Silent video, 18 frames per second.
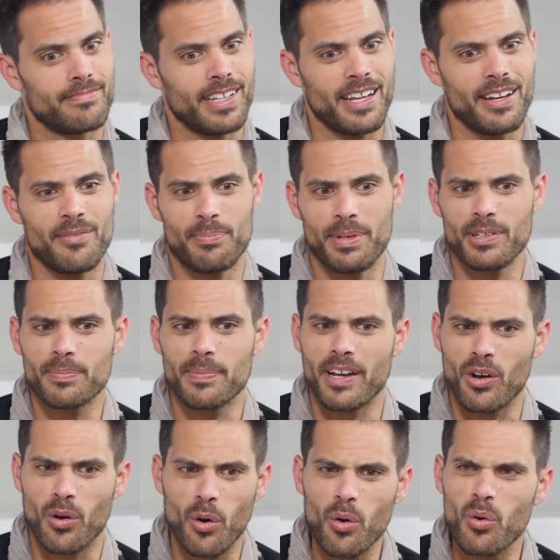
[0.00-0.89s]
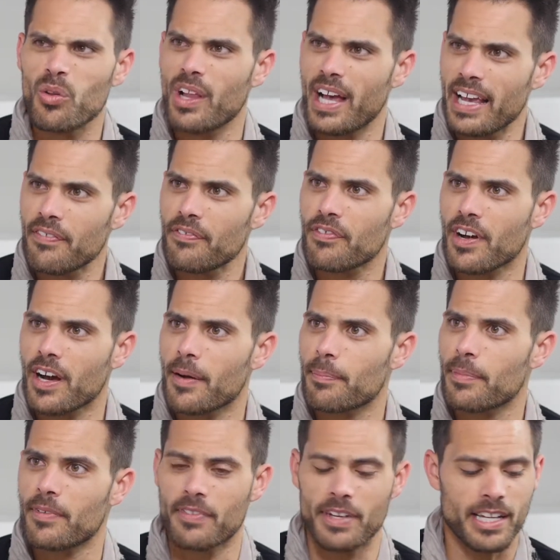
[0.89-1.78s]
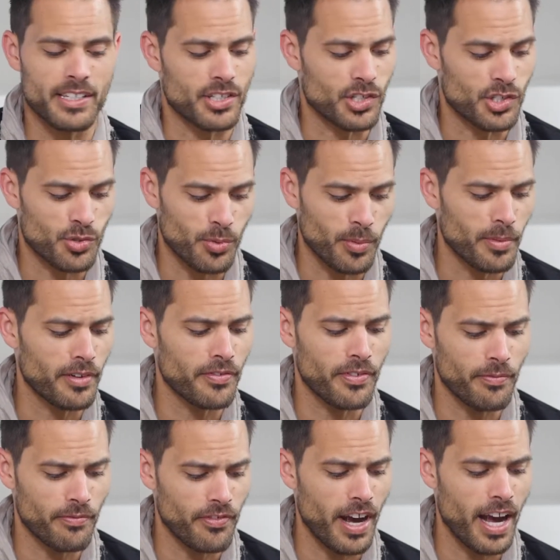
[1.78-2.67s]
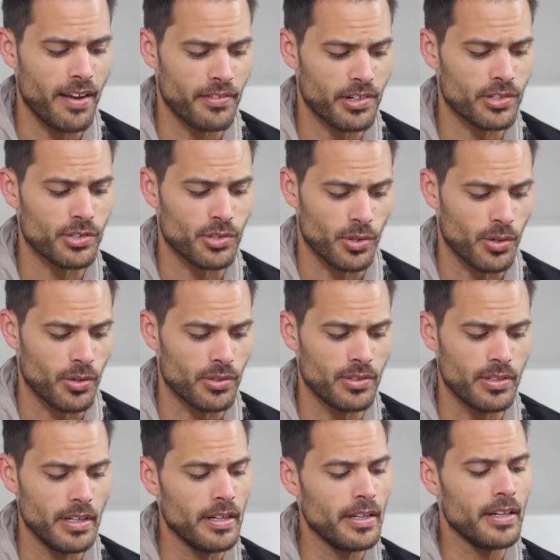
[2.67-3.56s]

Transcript: I built my whole life up as a swimmer from 5 years old,